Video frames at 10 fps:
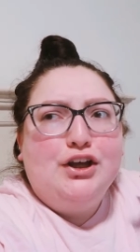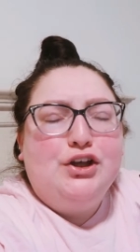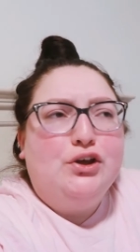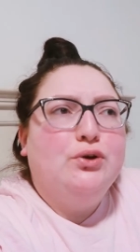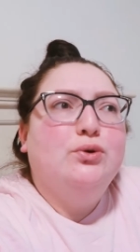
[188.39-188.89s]

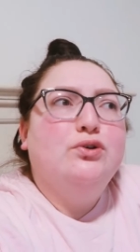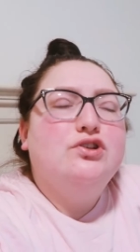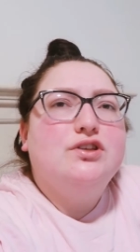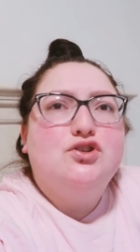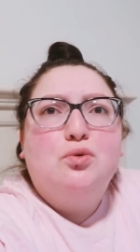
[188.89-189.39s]

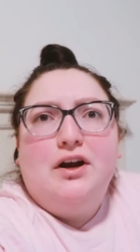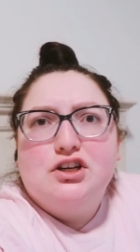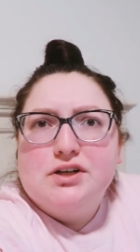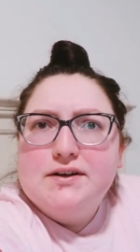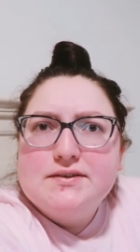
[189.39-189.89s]
huge
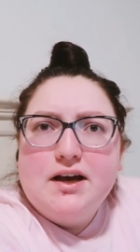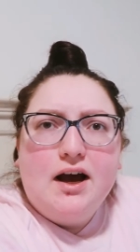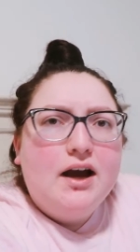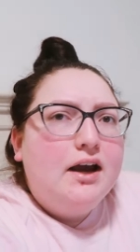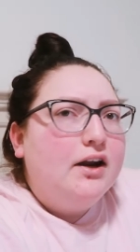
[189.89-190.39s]
situation
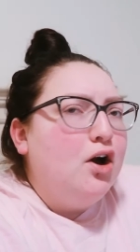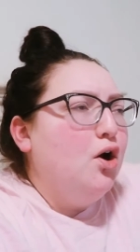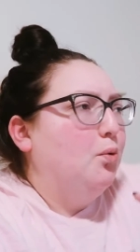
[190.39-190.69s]
outside